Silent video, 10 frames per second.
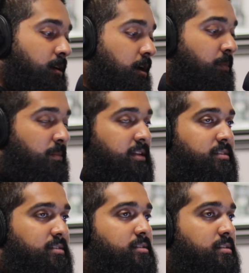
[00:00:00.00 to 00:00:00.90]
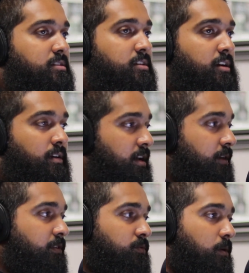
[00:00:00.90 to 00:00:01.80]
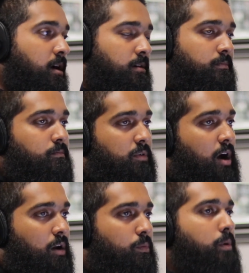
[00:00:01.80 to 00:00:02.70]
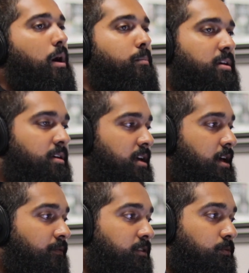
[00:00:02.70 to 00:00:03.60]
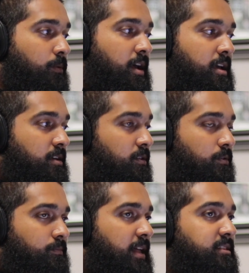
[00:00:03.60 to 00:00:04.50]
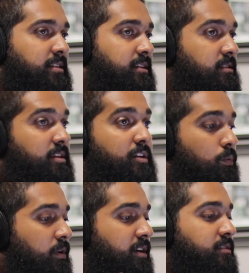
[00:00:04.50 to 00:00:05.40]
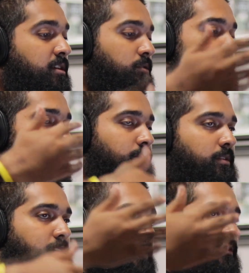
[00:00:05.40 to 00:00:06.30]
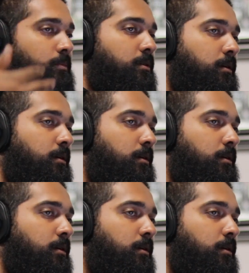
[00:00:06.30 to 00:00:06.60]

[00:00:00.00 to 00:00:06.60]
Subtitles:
I'm going to make this decision here. And if it's wrong, God will reroute me. If it's right, you know, he'll continue to reveal that for me,